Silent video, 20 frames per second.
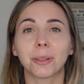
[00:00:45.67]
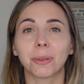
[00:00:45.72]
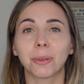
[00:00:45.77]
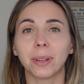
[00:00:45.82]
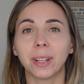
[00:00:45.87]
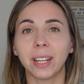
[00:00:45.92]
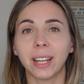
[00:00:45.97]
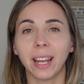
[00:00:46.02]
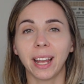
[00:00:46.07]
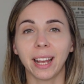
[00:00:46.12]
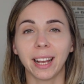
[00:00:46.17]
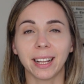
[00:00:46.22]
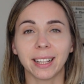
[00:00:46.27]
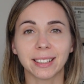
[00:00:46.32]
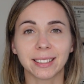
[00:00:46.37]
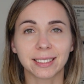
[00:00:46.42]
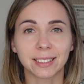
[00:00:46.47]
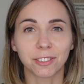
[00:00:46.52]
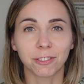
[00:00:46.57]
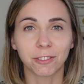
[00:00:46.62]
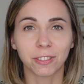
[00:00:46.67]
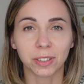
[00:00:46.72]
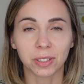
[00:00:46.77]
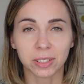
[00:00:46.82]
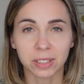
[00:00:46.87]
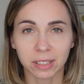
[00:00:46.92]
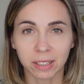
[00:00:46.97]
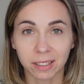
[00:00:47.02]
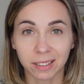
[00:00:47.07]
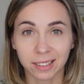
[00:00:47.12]
creates
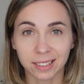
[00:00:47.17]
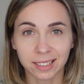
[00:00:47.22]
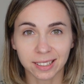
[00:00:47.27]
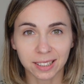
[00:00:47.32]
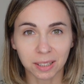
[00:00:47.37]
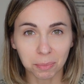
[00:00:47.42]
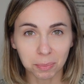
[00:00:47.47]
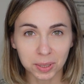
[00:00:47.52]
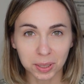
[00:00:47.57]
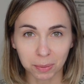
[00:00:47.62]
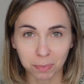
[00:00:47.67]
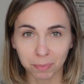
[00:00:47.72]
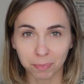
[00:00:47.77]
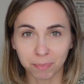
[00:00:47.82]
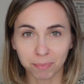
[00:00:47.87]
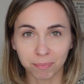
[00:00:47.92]
physical symptom.